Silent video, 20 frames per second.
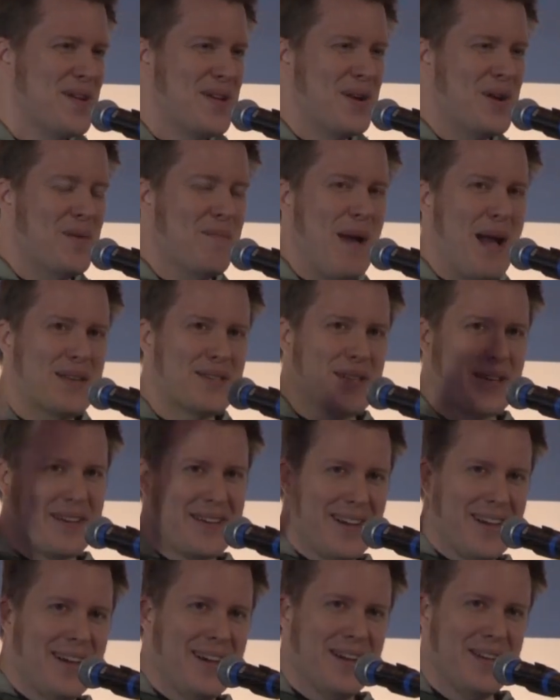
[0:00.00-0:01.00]
magic
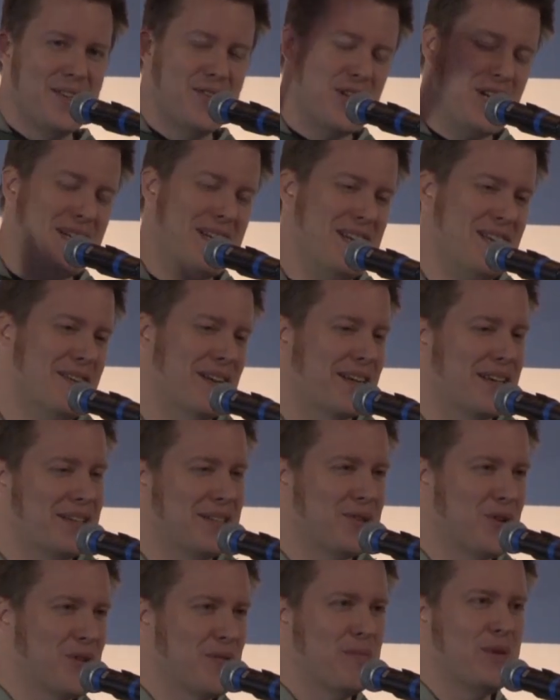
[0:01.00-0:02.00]
genie that
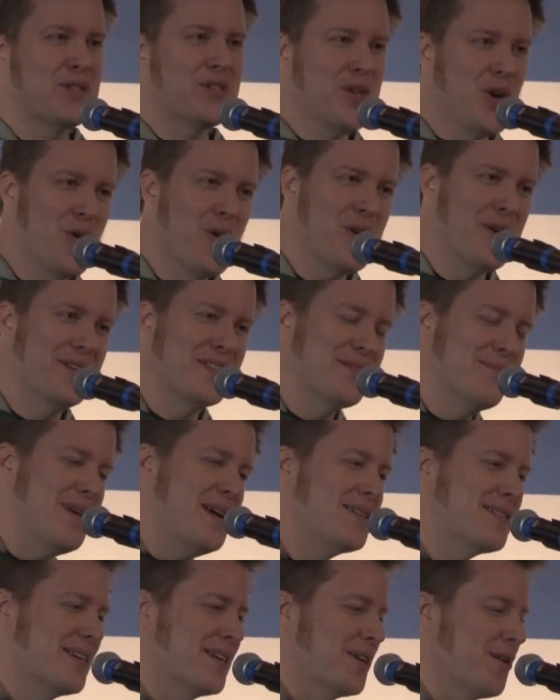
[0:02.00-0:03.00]
can sort of bestow on us
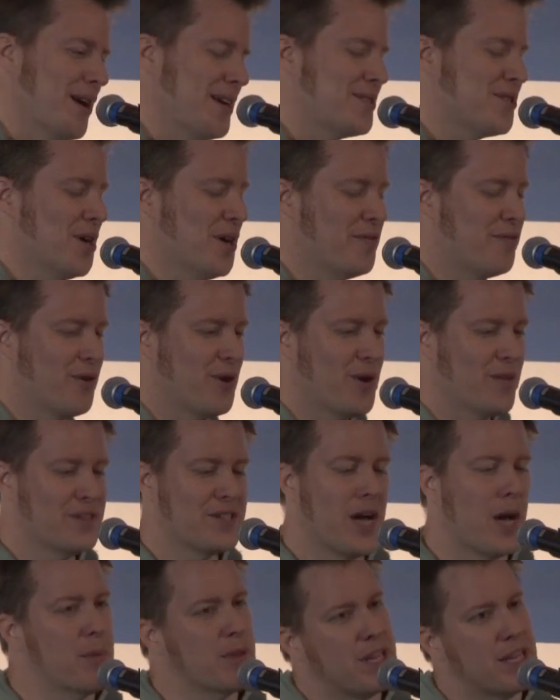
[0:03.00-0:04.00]
amazing, great software all the
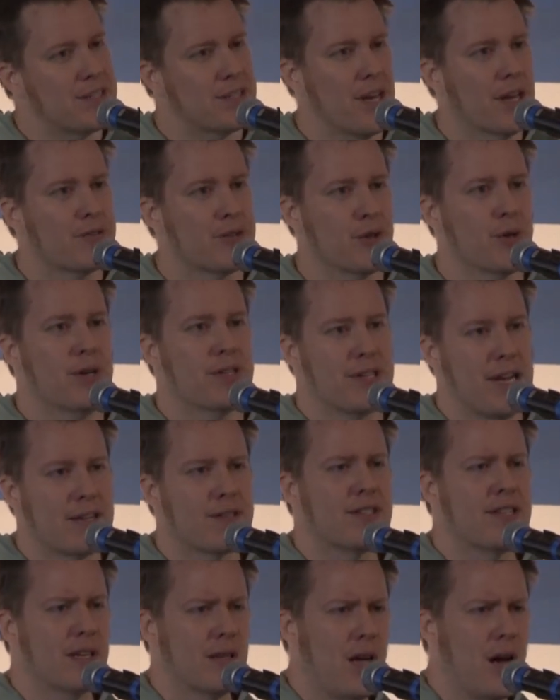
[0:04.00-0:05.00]
time. But that's not true. It's
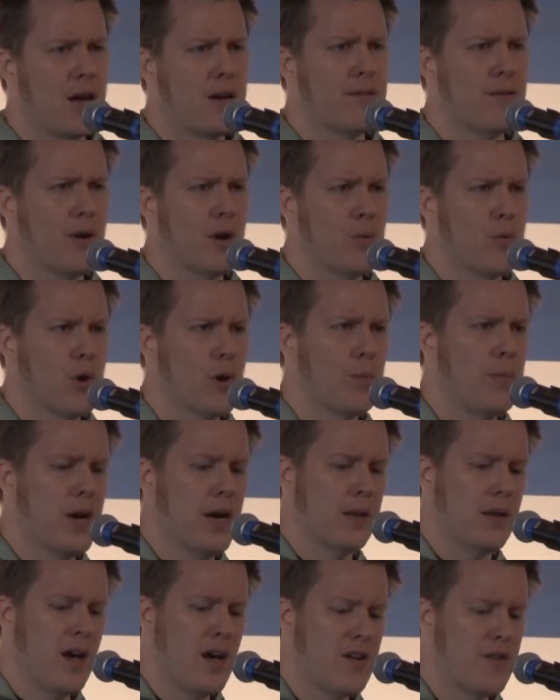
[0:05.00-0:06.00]
actually a lot of hard work
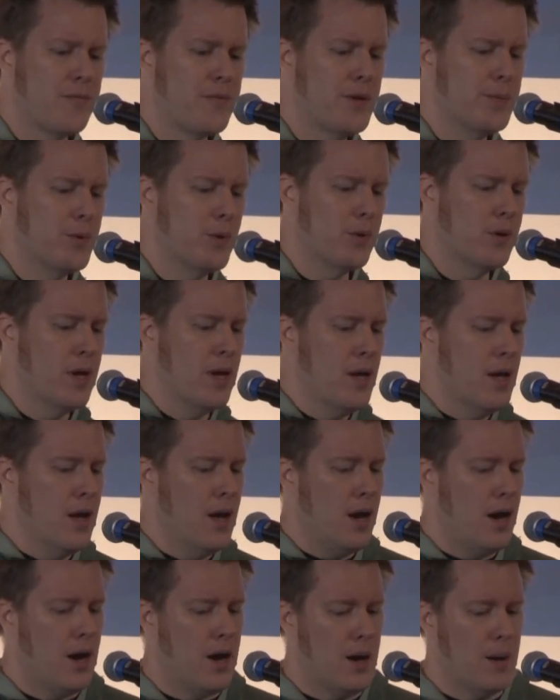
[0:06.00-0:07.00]
by a lot of people
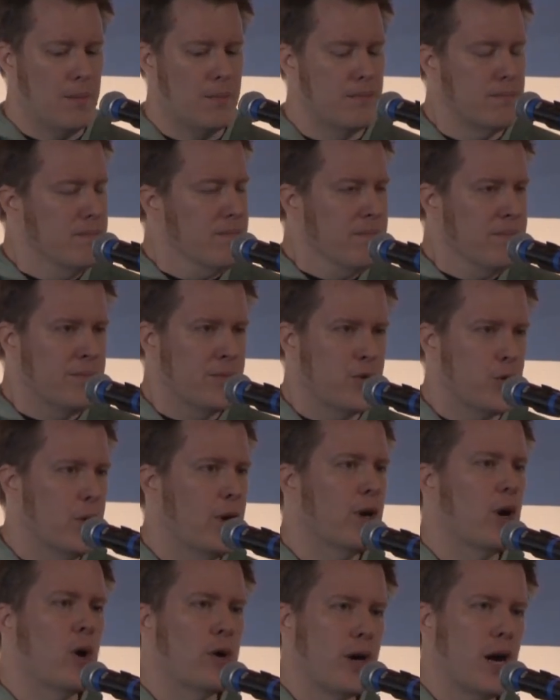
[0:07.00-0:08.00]

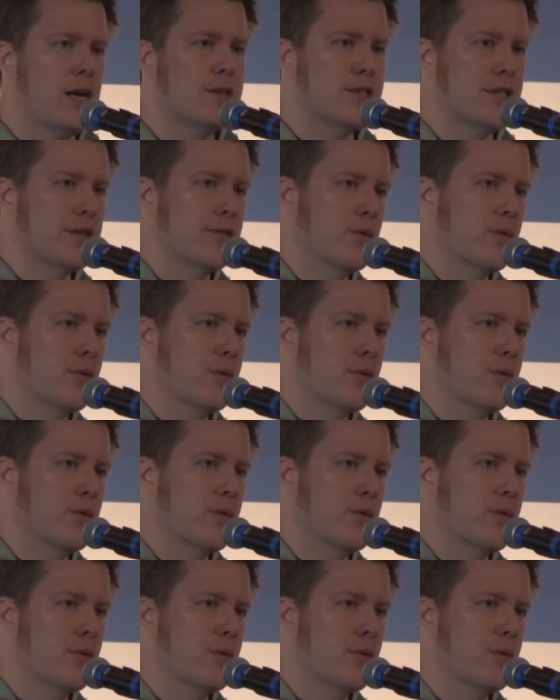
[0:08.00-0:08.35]
doing all kinds of